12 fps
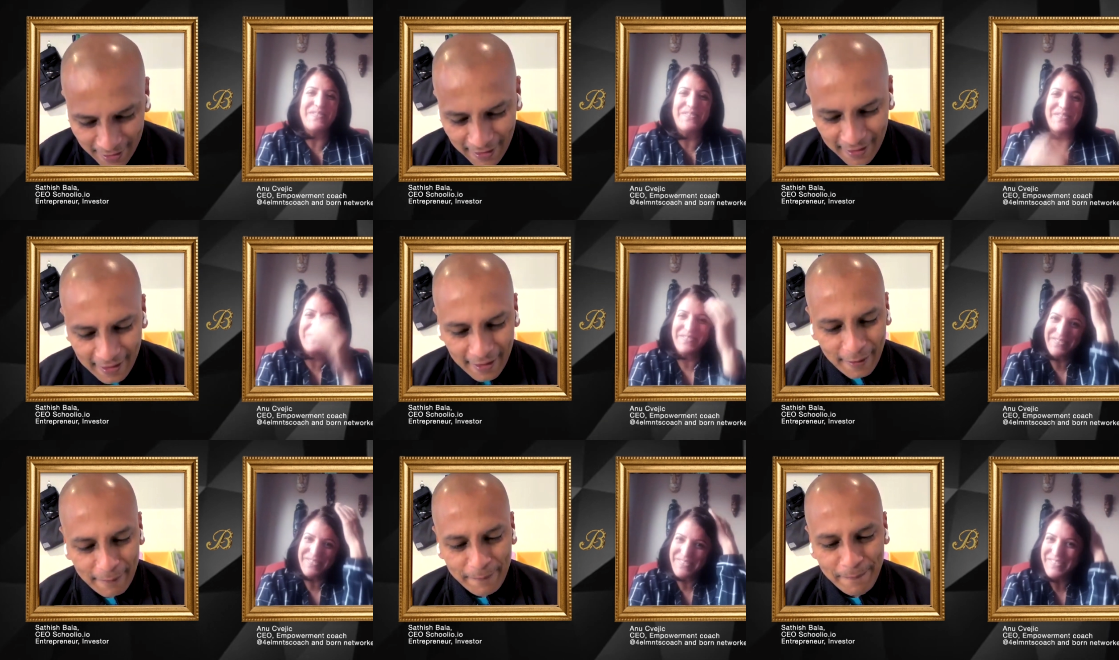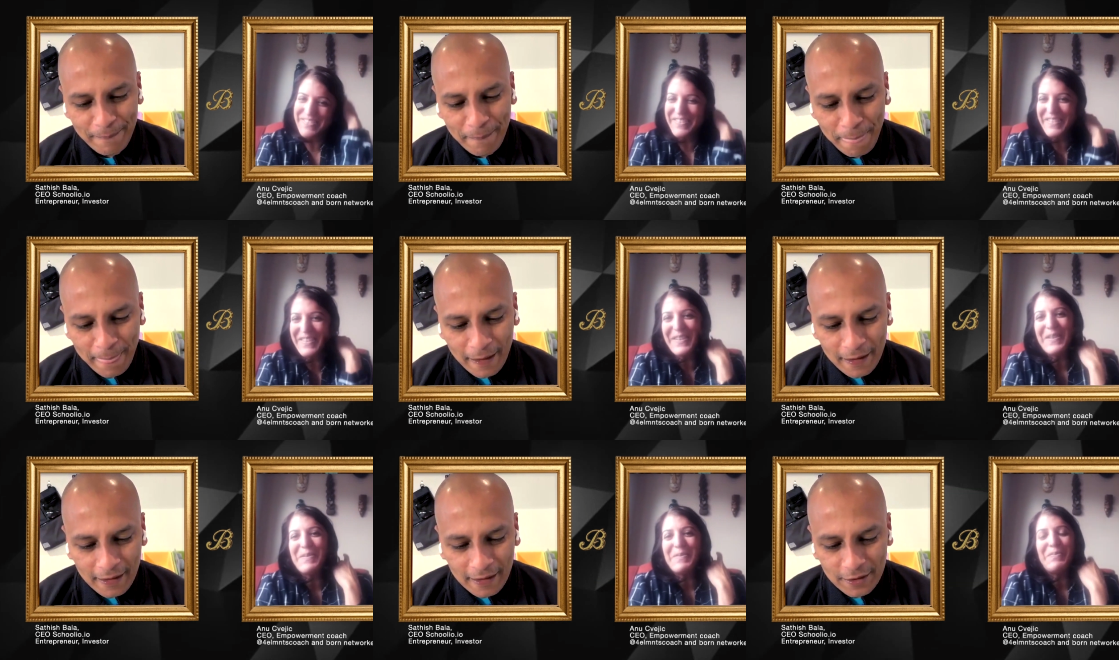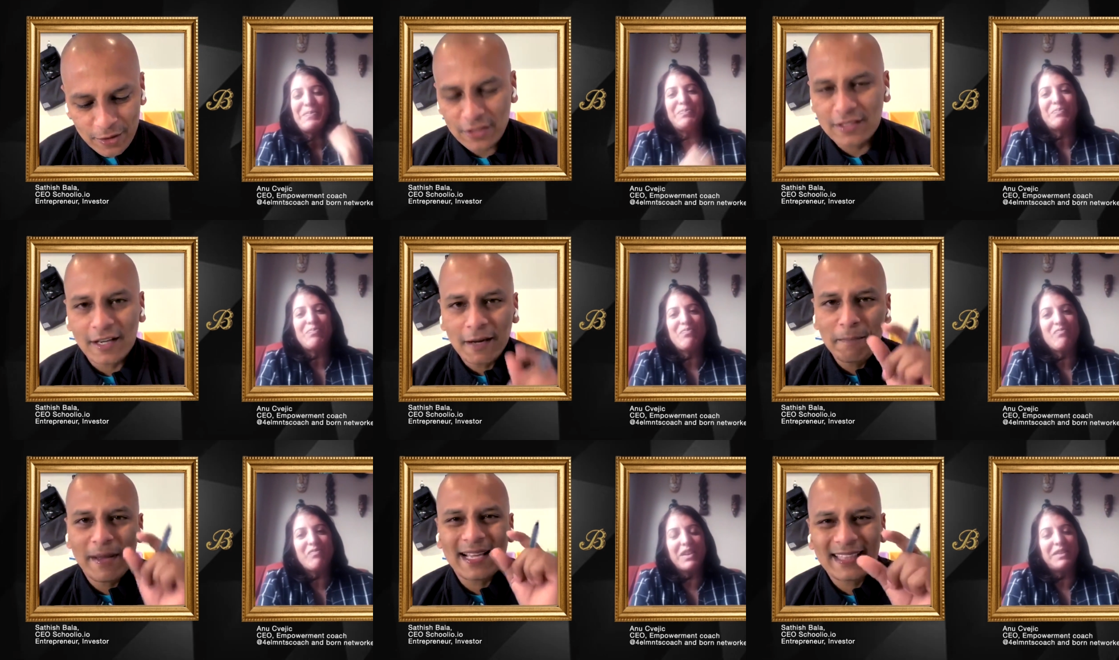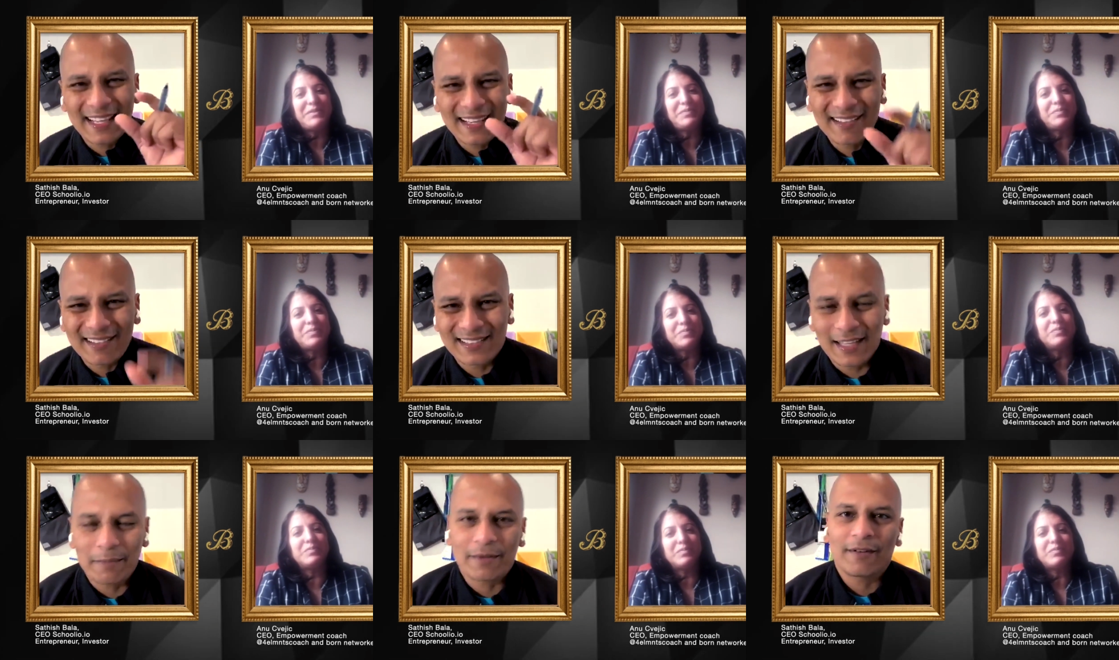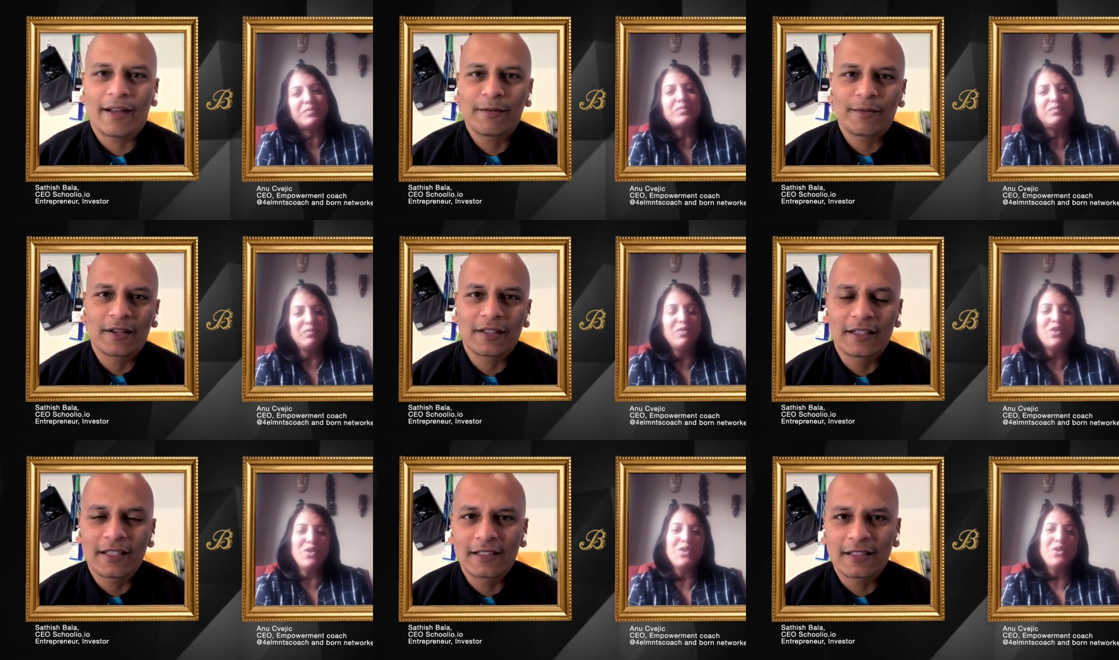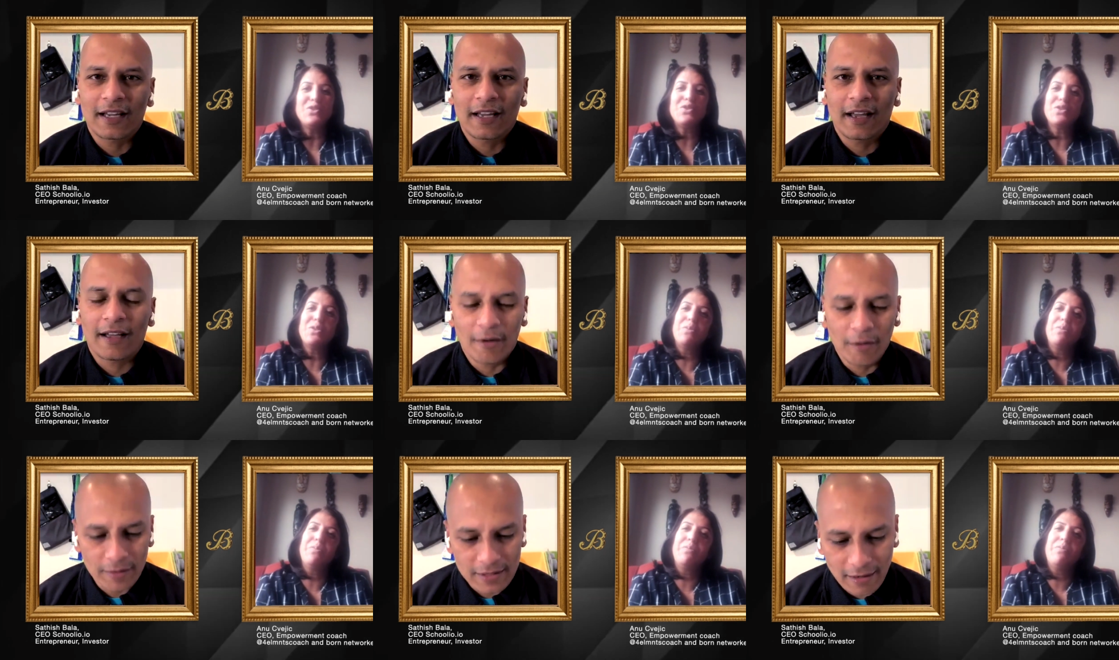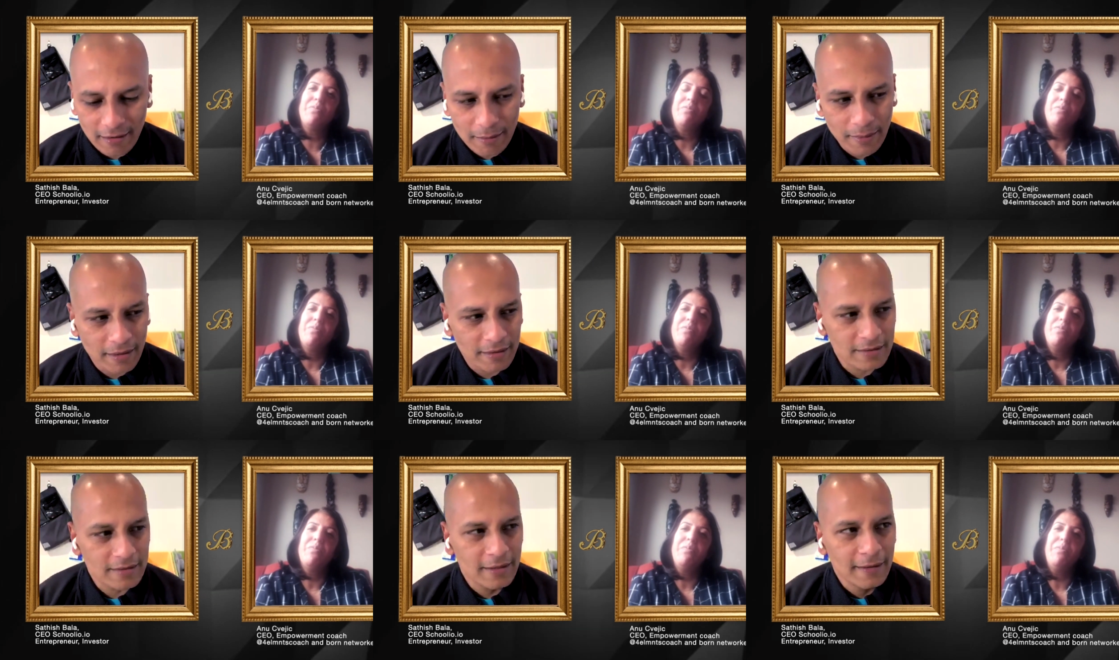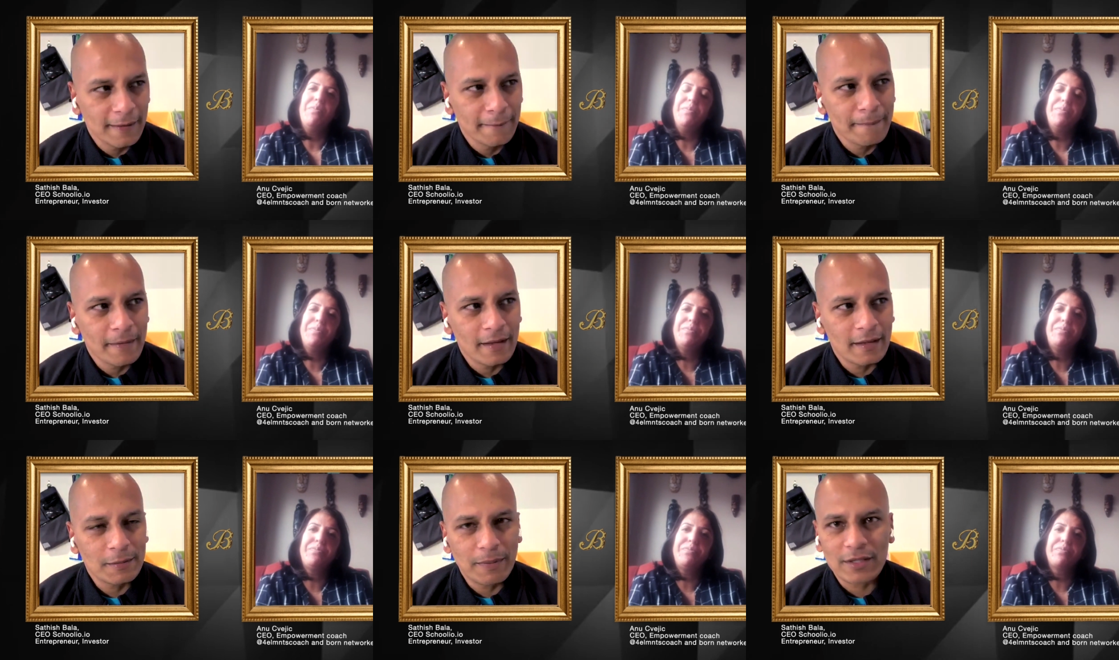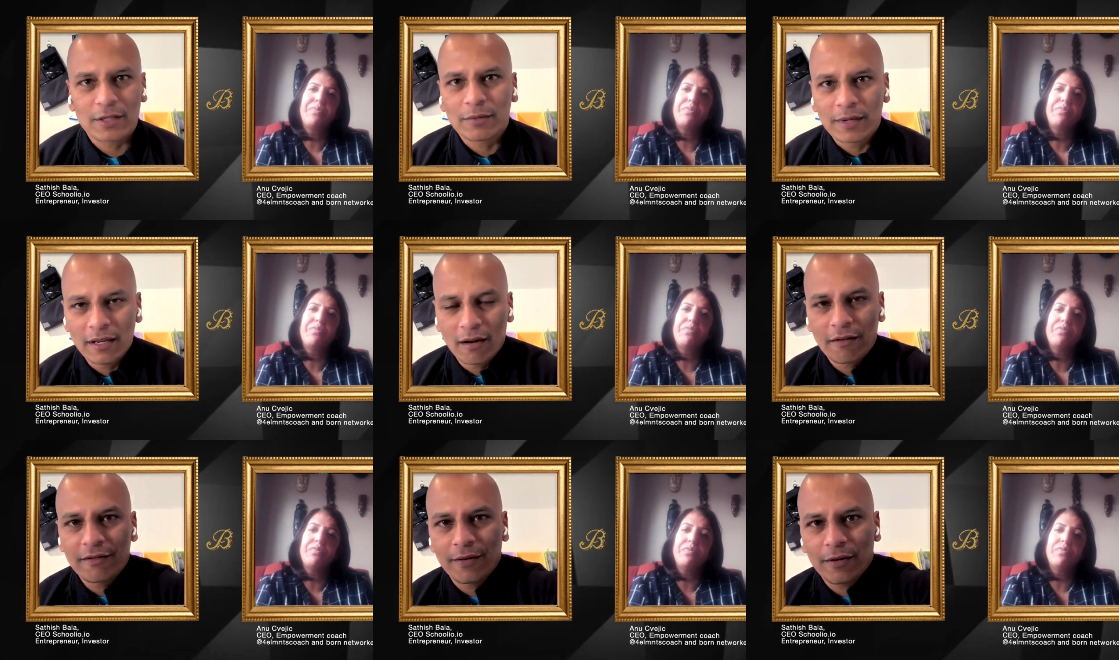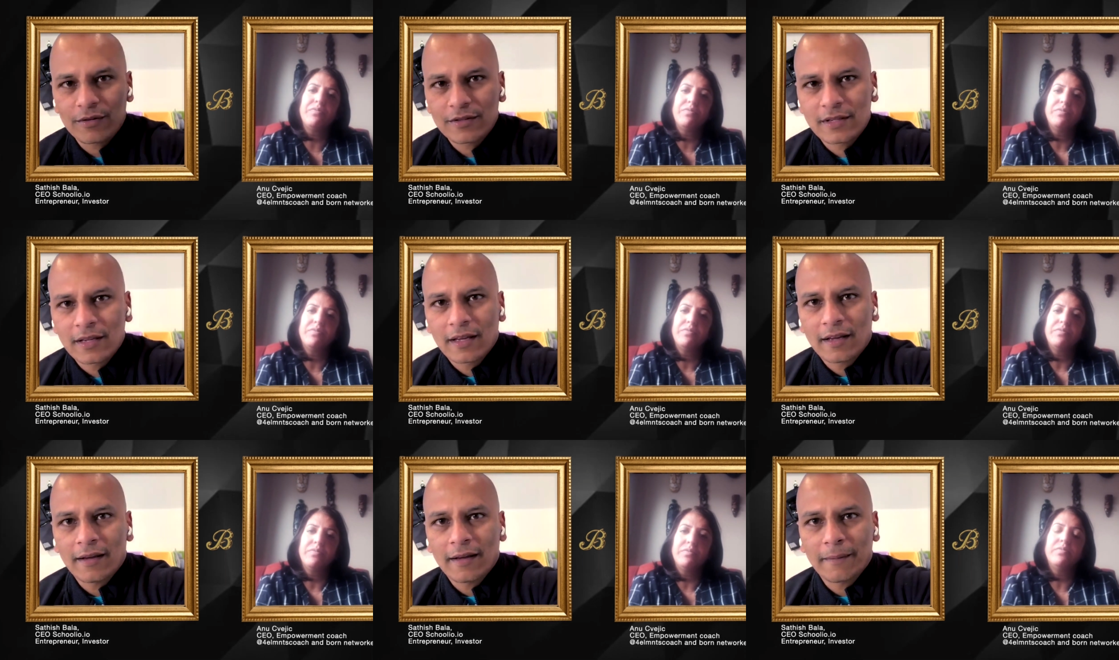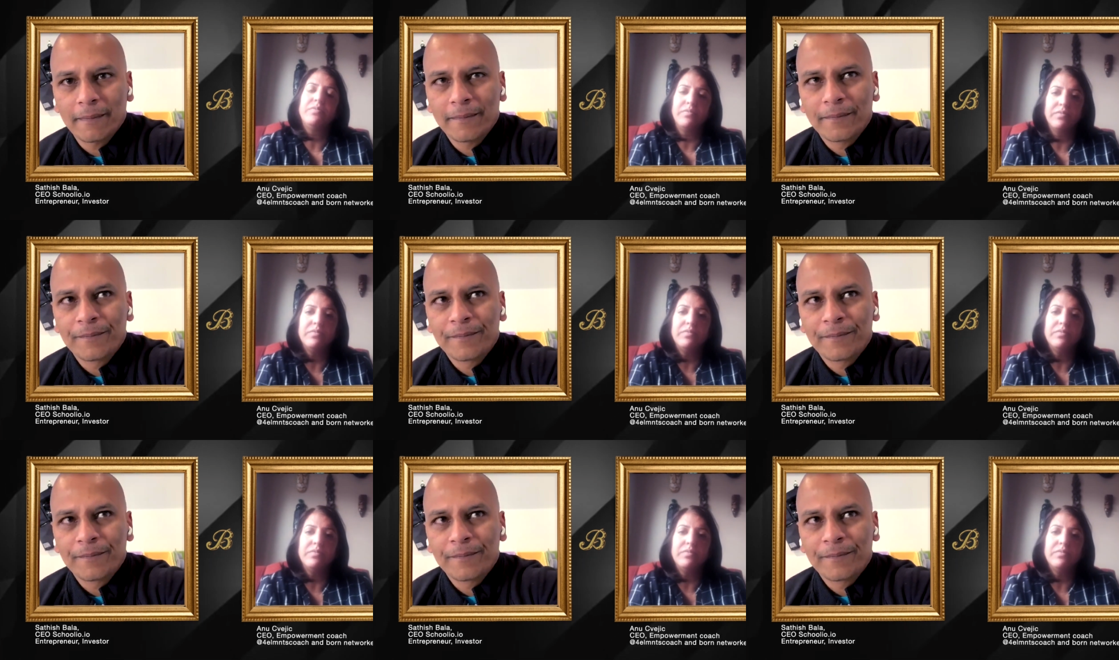Speaker 1: Um, just to unpack that little statement, right? One of the things I, I always talk about is, especially with young folks, um,